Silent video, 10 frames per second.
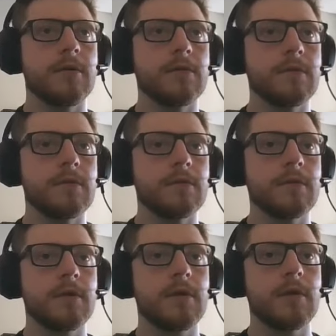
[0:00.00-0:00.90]
those
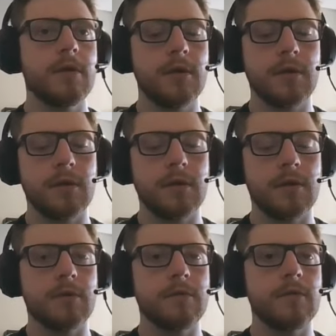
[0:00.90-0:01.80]

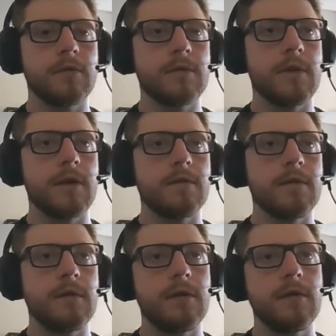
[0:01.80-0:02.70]
tests
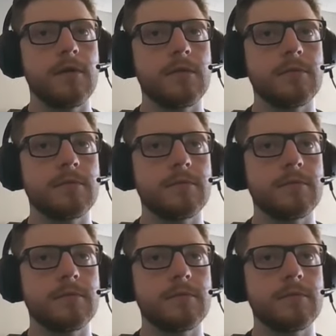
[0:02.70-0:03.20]
in here.